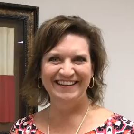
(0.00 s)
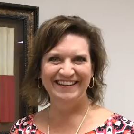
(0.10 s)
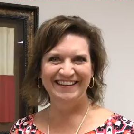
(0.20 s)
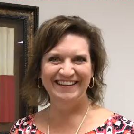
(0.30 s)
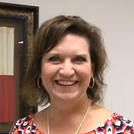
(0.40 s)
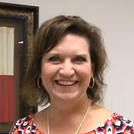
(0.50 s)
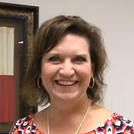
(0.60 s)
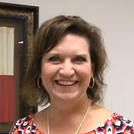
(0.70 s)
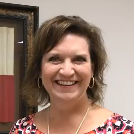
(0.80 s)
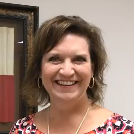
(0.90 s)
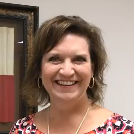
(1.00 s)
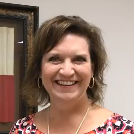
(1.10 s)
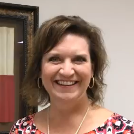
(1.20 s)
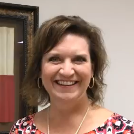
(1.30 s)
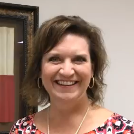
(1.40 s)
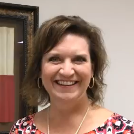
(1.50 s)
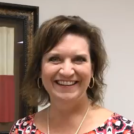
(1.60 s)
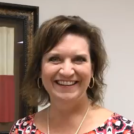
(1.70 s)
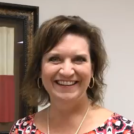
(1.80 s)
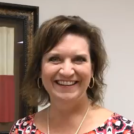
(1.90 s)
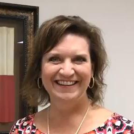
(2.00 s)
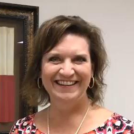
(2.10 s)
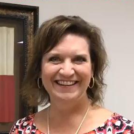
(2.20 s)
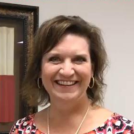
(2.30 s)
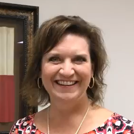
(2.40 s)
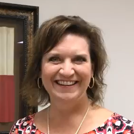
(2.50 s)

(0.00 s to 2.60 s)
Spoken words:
(no lip movement)